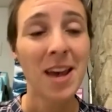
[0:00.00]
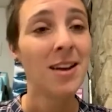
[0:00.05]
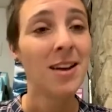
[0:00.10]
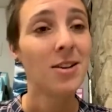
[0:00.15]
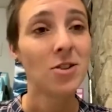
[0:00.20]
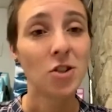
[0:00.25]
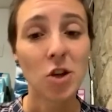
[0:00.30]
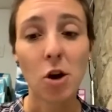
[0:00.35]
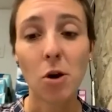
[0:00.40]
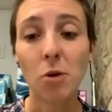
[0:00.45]

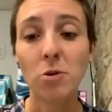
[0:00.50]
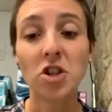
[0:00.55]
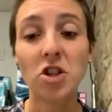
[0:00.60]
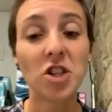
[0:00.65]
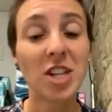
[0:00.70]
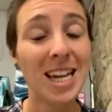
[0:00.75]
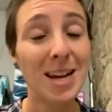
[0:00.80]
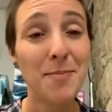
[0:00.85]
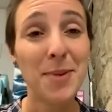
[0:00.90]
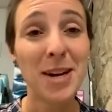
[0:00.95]
So just
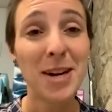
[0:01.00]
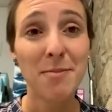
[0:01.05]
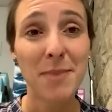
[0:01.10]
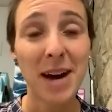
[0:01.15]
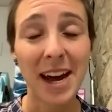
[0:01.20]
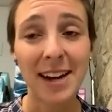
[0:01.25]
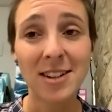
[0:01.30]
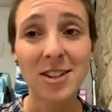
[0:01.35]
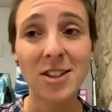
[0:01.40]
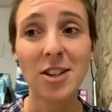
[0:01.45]
keep it in
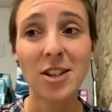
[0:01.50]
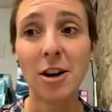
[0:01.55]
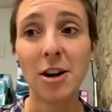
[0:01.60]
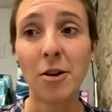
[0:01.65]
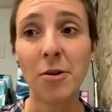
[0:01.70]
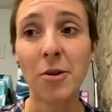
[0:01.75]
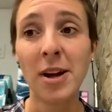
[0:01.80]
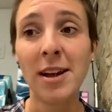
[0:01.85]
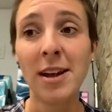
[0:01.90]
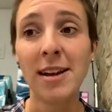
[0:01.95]
mind,
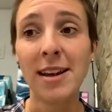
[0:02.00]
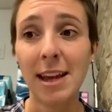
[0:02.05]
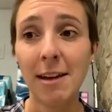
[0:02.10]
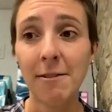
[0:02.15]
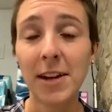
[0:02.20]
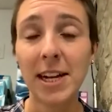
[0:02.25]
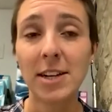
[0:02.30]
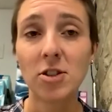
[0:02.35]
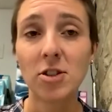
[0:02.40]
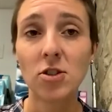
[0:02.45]
if
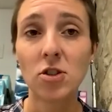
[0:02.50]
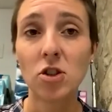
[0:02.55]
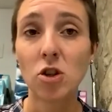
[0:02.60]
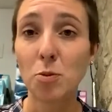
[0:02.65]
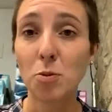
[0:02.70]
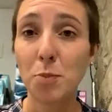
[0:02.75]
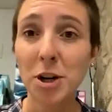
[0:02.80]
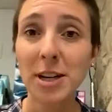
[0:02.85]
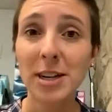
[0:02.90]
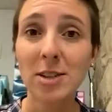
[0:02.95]
it is
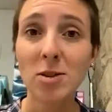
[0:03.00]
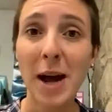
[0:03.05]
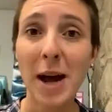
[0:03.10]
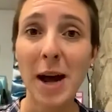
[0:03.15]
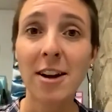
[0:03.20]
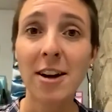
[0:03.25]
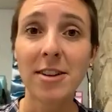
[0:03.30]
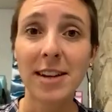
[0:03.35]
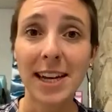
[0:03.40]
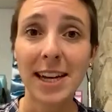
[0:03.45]
super
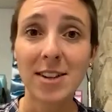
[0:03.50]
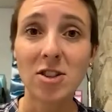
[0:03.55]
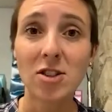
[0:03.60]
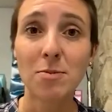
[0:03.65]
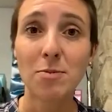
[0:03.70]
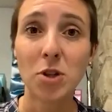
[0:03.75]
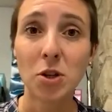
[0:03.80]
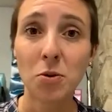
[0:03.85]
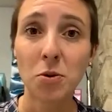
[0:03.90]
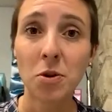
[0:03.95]
expired, get some
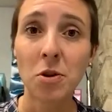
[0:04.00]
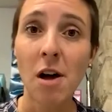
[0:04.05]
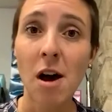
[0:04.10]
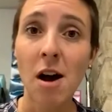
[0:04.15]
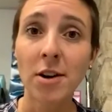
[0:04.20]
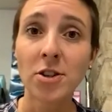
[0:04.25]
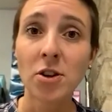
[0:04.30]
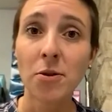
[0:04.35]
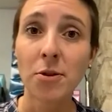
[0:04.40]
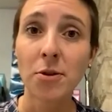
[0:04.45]
new
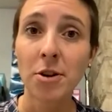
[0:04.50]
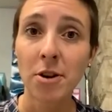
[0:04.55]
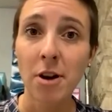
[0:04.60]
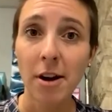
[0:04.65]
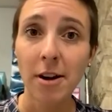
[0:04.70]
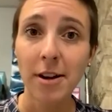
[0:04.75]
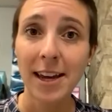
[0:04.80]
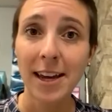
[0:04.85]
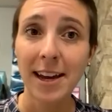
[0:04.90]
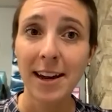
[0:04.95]
naloxone or
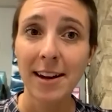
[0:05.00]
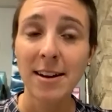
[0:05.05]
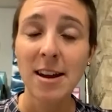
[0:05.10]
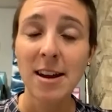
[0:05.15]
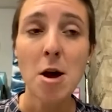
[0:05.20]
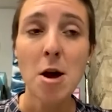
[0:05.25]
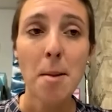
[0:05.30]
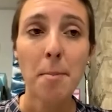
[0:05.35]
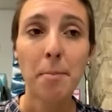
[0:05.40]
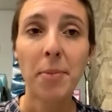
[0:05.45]
Narcan,
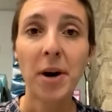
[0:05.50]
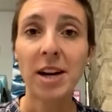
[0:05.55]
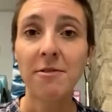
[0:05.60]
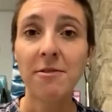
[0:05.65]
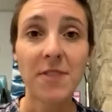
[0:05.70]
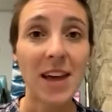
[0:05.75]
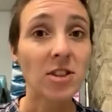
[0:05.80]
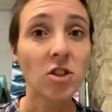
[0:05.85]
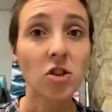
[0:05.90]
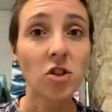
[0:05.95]
but if
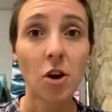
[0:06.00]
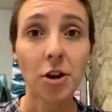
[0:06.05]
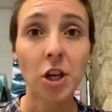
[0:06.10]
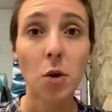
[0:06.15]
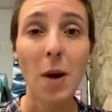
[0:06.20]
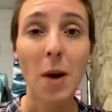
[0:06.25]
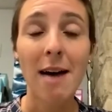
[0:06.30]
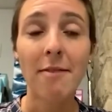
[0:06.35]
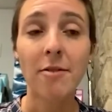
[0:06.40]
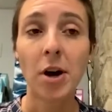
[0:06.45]
that's all you
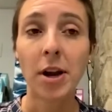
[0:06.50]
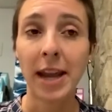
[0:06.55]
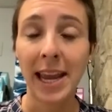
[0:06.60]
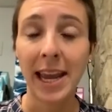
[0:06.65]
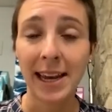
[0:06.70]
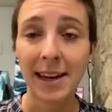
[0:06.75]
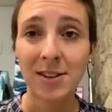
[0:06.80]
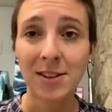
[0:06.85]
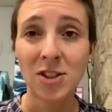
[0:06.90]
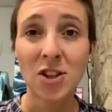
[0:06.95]
have on
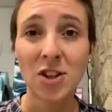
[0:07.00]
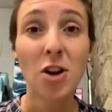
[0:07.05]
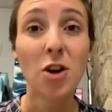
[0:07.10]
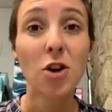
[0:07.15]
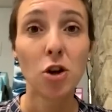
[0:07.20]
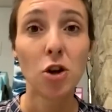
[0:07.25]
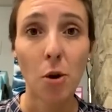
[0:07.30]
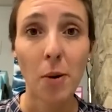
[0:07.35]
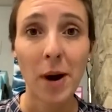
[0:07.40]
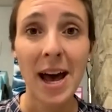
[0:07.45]
hand,
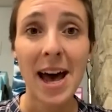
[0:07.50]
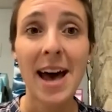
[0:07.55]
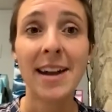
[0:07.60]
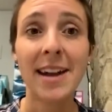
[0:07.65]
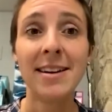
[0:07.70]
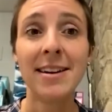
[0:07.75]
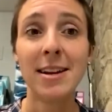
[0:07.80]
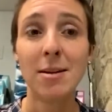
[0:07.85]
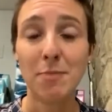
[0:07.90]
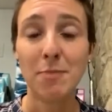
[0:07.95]
go ahead and
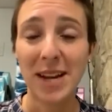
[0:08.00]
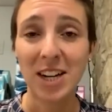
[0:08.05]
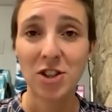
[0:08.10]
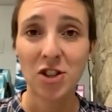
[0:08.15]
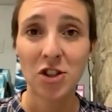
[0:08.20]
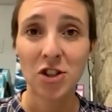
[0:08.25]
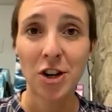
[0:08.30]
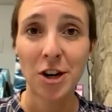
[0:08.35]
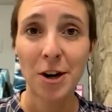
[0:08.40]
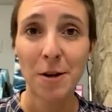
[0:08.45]

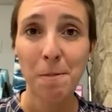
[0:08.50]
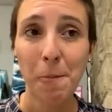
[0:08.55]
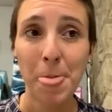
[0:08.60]
administer.